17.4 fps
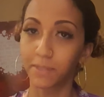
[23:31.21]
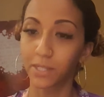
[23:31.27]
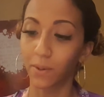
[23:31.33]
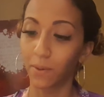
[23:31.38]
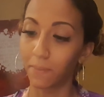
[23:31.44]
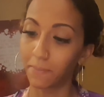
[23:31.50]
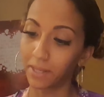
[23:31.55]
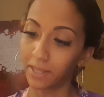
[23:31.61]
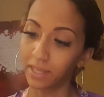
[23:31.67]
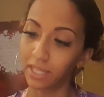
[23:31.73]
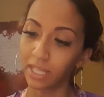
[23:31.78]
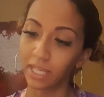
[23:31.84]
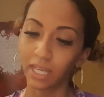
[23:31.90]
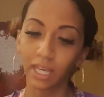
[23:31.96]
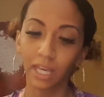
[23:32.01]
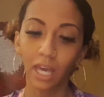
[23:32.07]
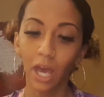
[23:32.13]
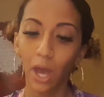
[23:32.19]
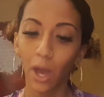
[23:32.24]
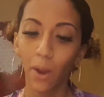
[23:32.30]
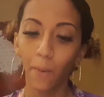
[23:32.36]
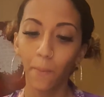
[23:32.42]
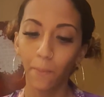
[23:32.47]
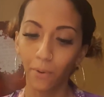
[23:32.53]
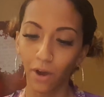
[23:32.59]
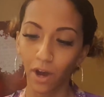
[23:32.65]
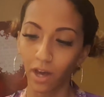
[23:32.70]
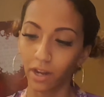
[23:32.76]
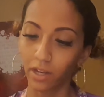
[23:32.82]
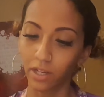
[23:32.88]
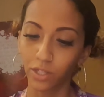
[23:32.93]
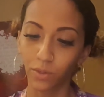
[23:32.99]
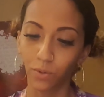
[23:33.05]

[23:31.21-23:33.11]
So a monthly product